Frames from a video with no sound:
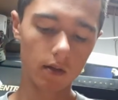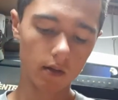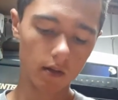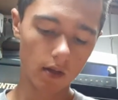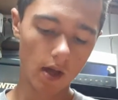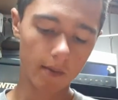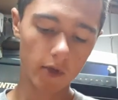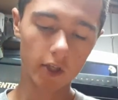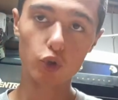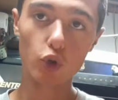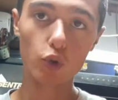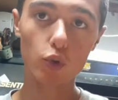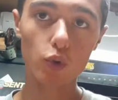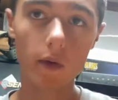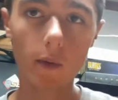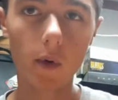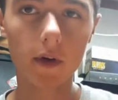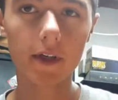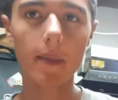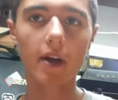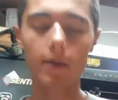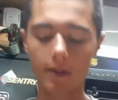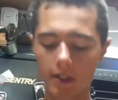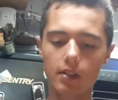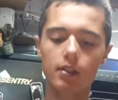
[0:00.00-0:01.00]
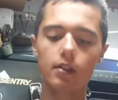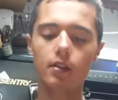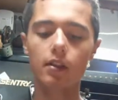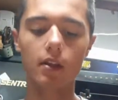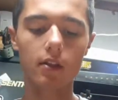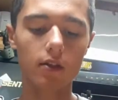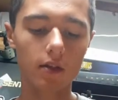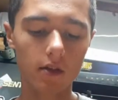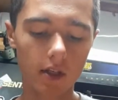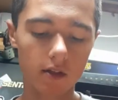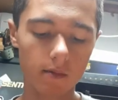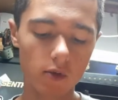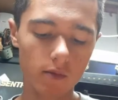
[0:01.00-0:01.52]
I'm too worried about these
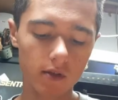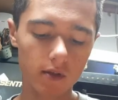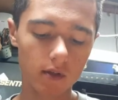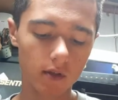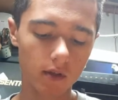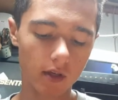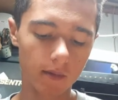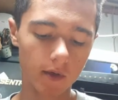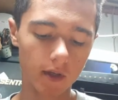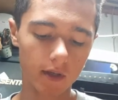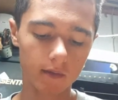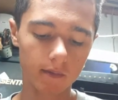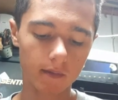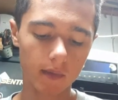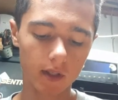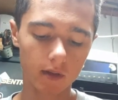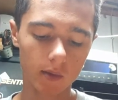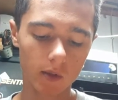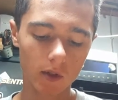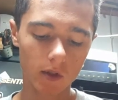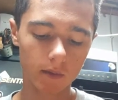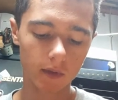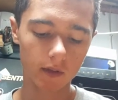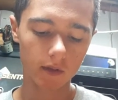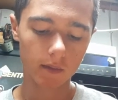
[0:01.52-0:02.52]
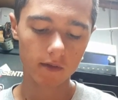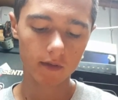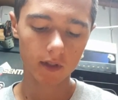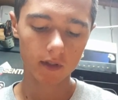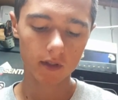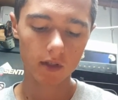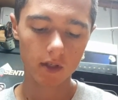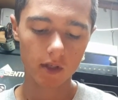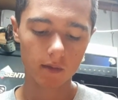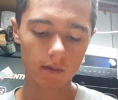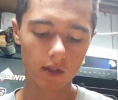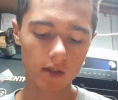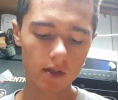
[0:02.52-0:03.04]
inserts at them. Making them all perfect
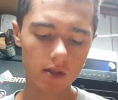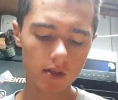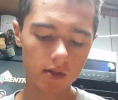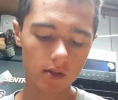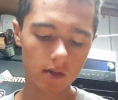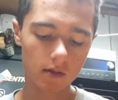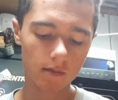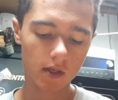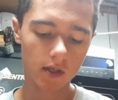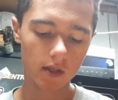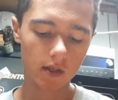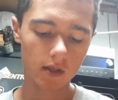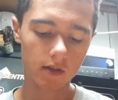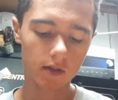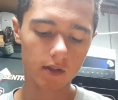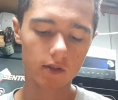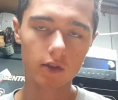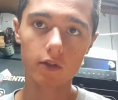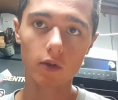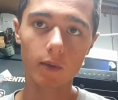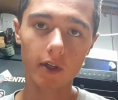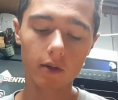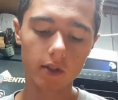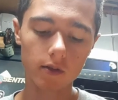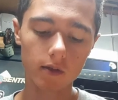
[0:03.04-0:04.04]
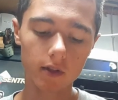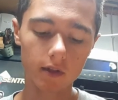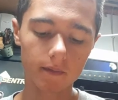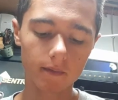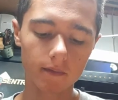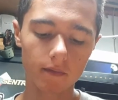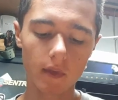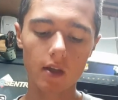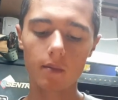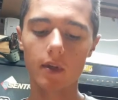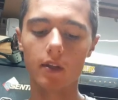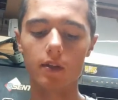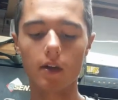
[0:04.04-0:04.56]
because my other inserts are what I'm using.
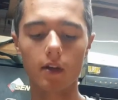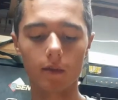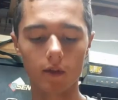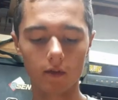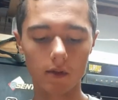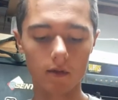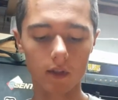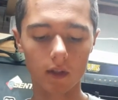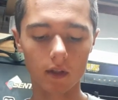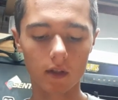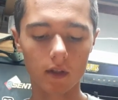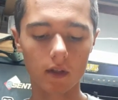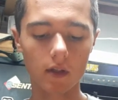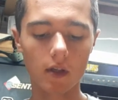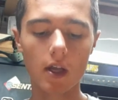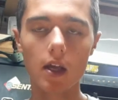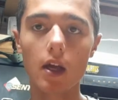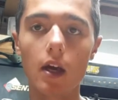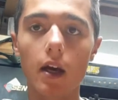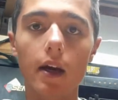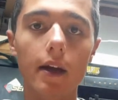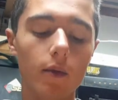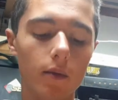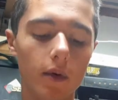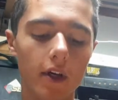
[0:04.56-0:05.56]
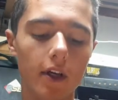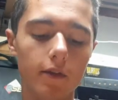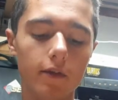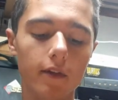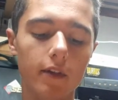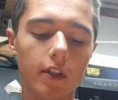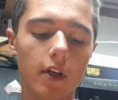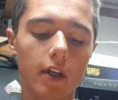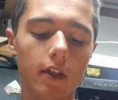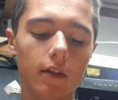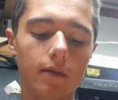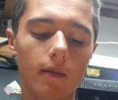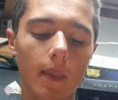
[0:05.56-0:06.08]
Because I'm using
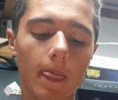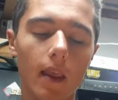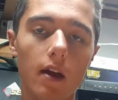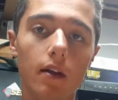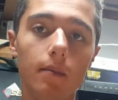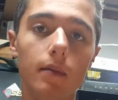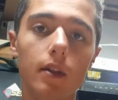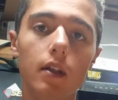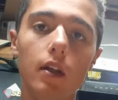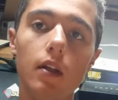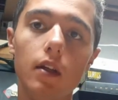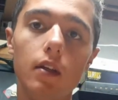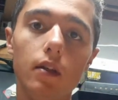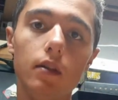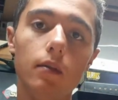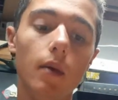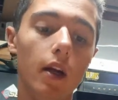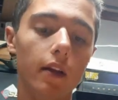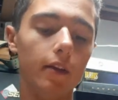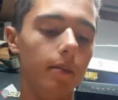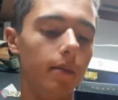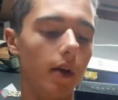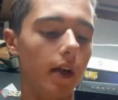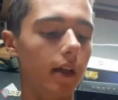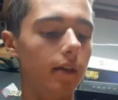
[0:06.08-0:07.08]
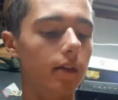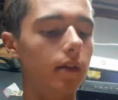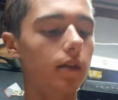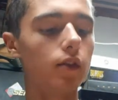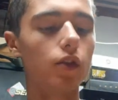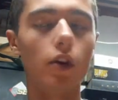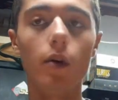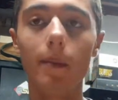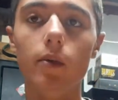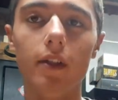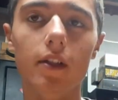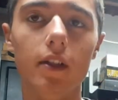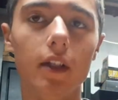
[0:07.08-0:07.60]
150 grain out of the broadhead,
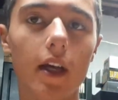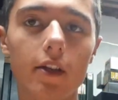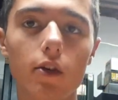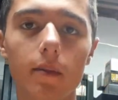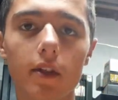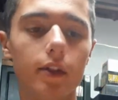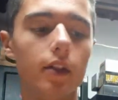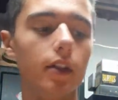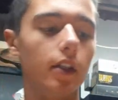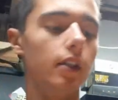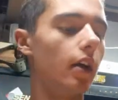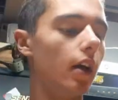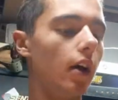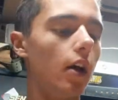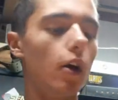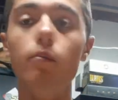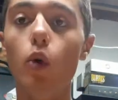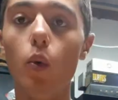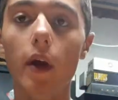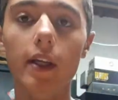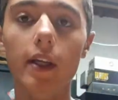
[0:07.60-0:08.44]
so I'm going to need more